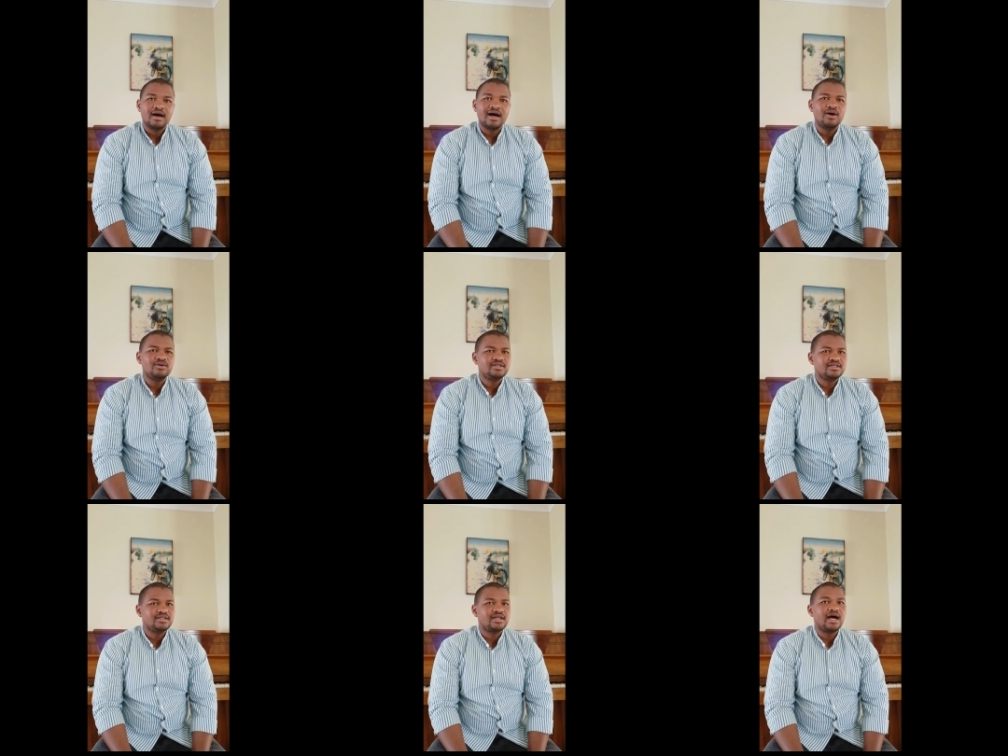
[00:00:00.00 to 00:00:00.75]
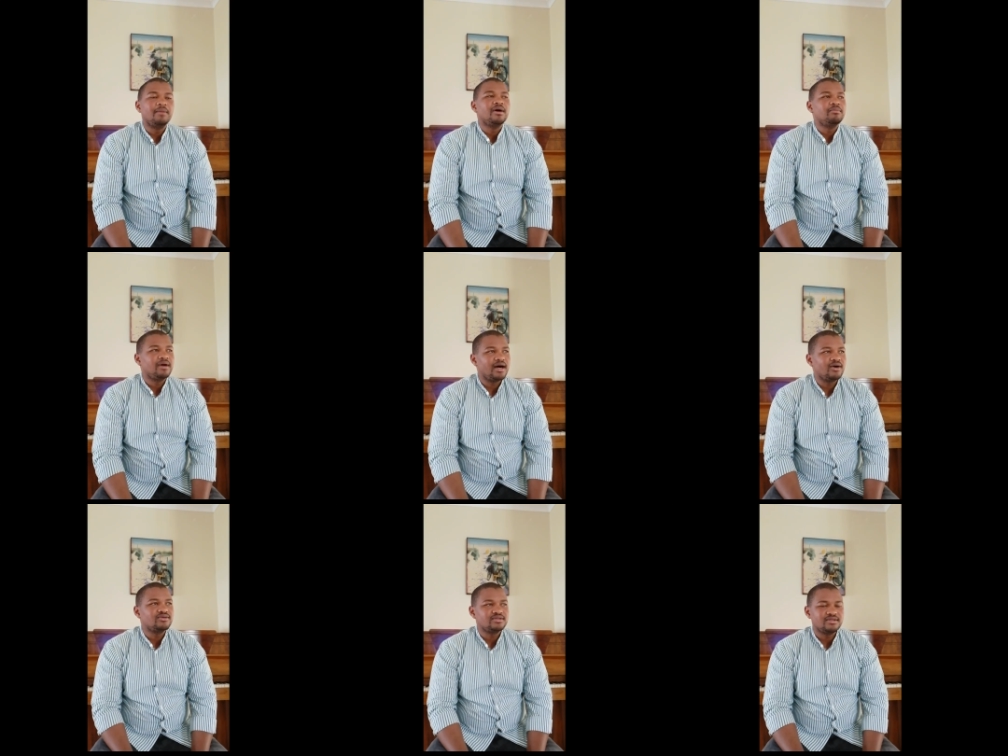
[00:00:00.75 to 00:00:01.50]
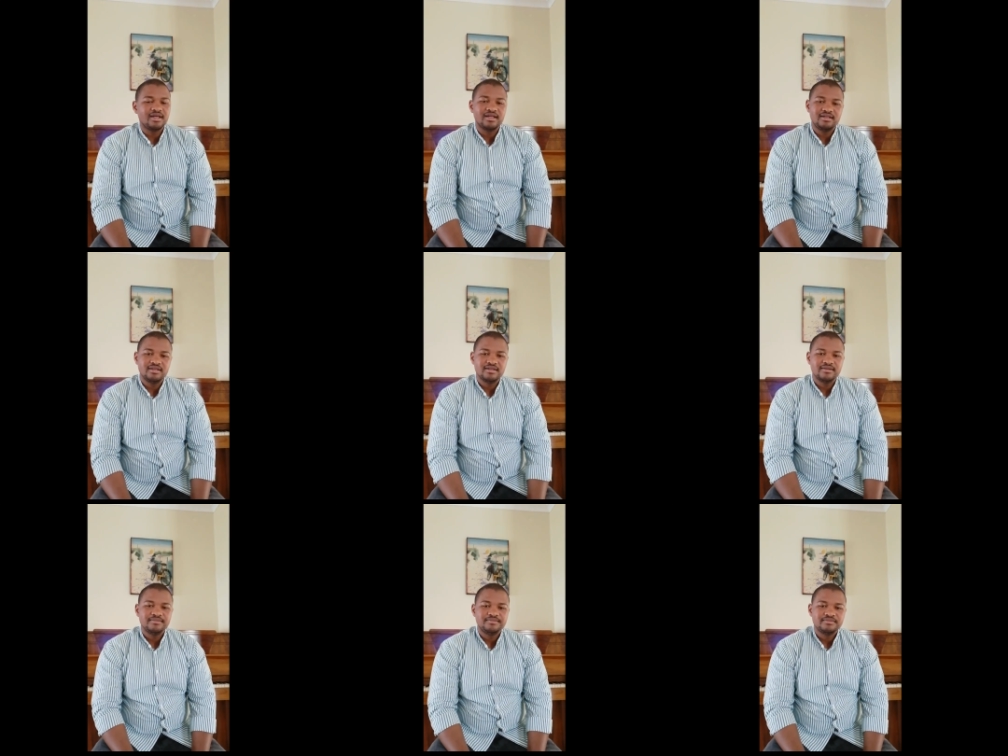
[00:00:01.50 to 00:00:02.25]
How did it come about that
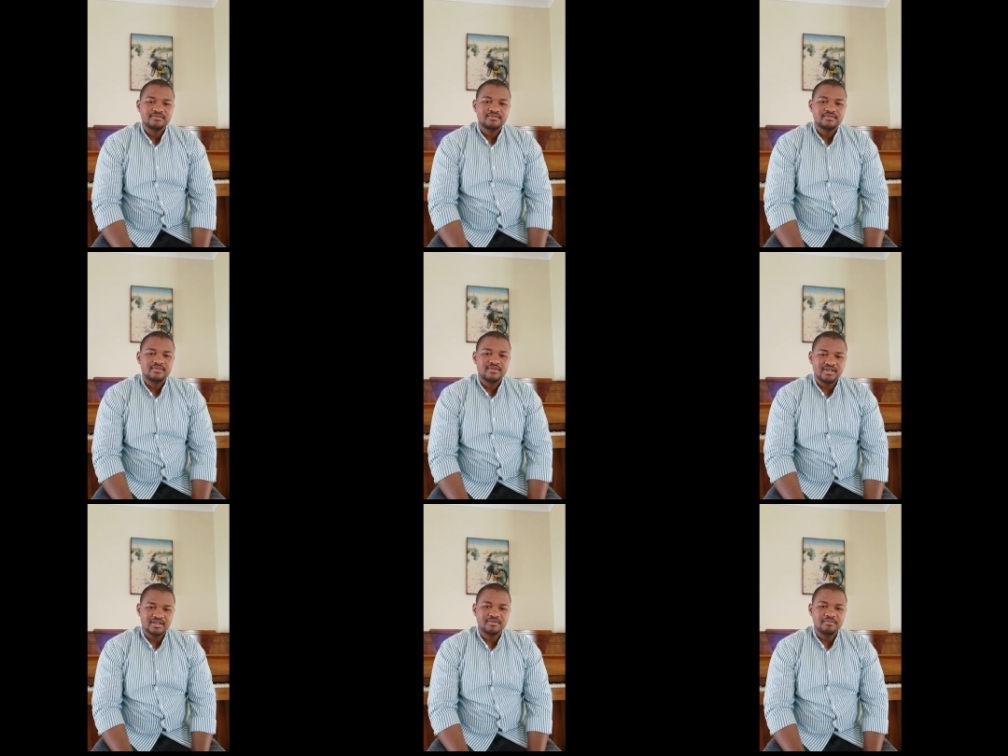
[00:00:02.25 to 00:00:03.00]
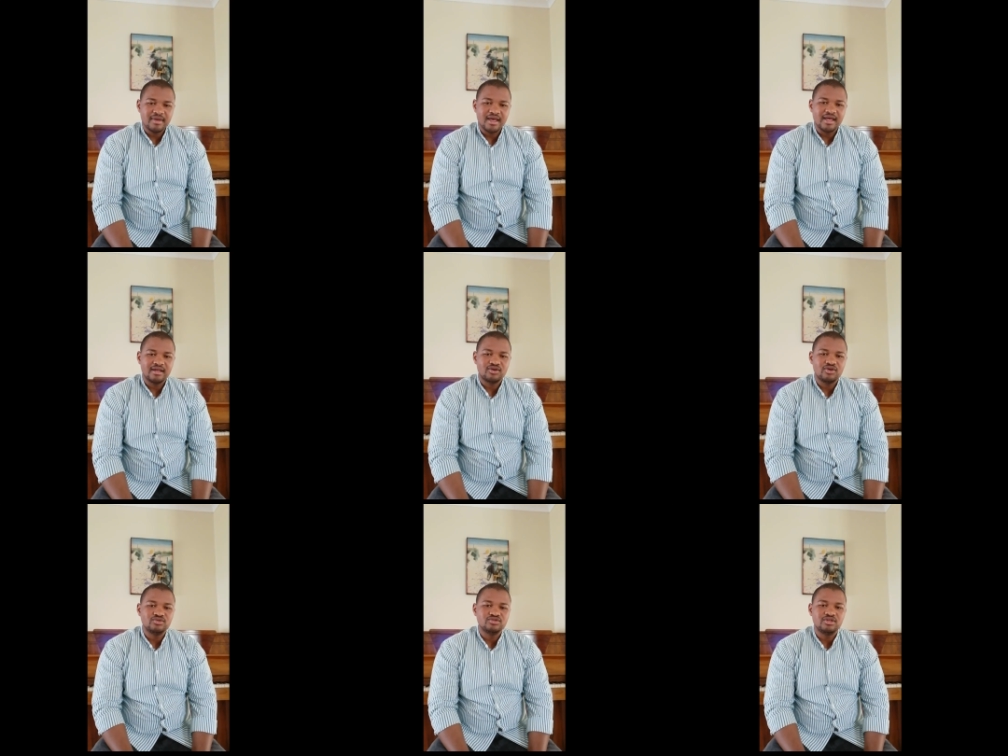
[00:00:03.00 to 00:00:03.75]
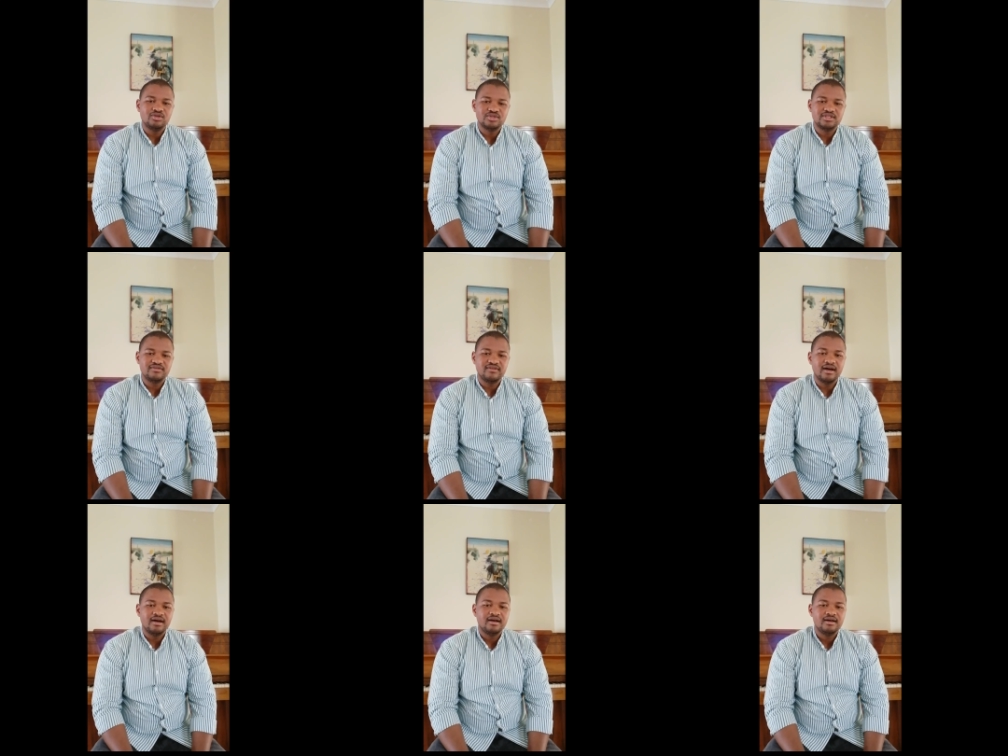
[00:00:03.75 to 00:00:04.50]
this man called
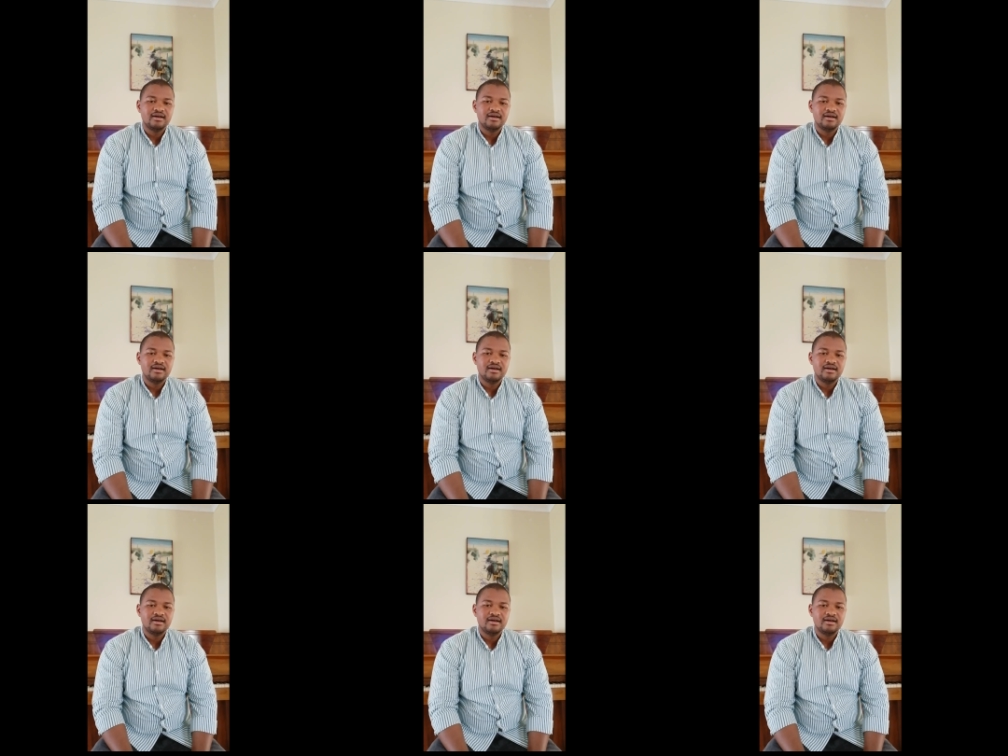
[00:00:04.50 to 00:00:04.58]
Lucifer